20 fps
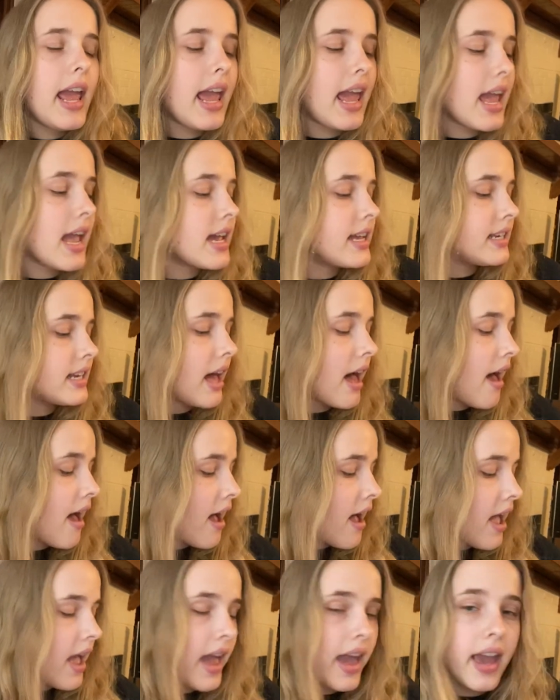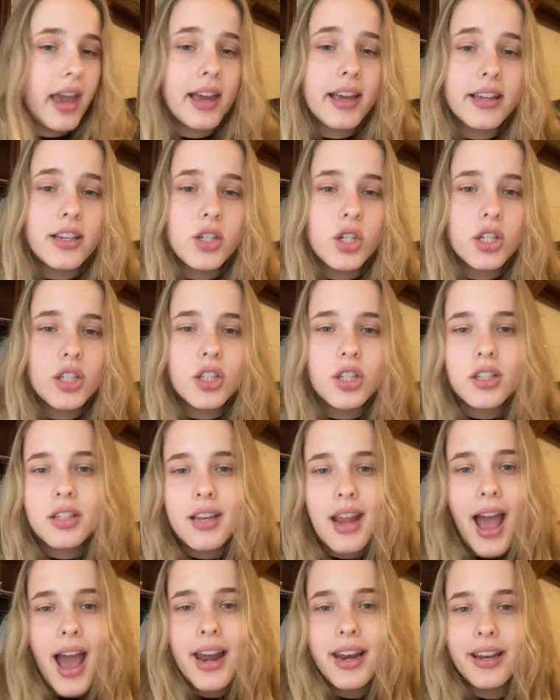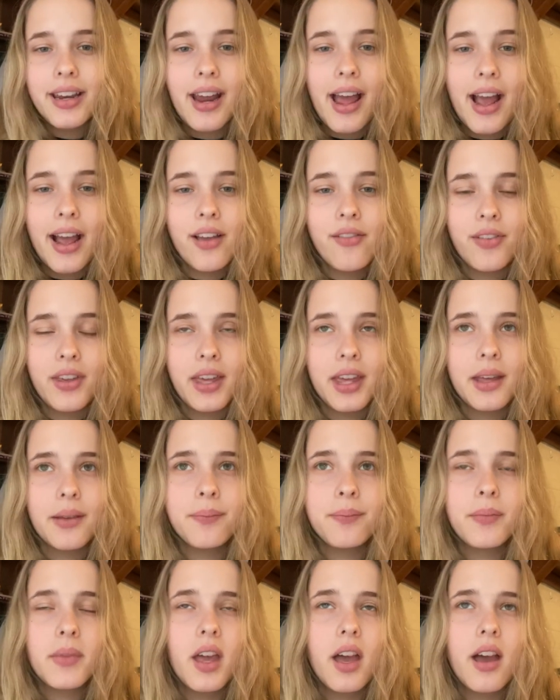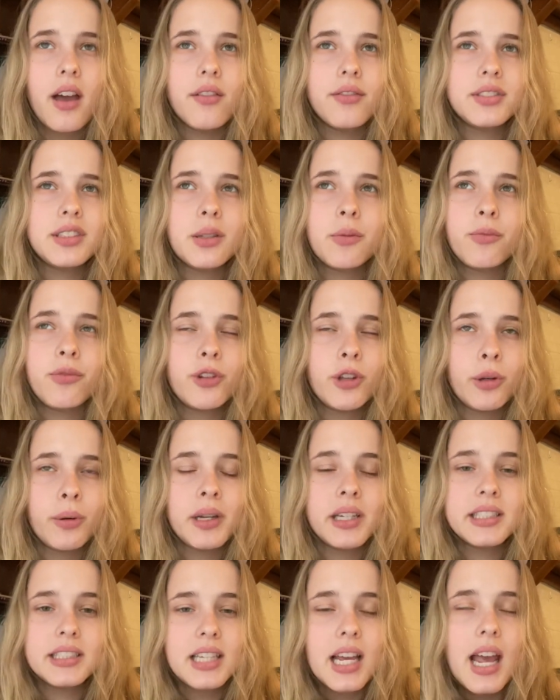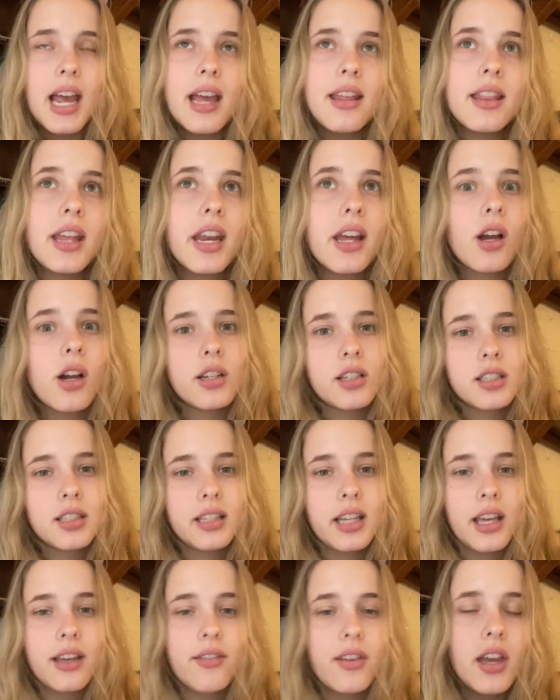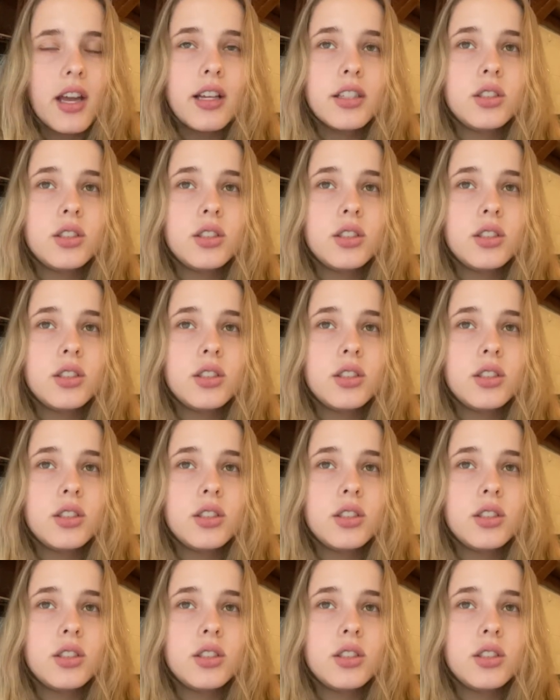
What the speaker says: and I just had an IV of some fluids, and then I got to leave.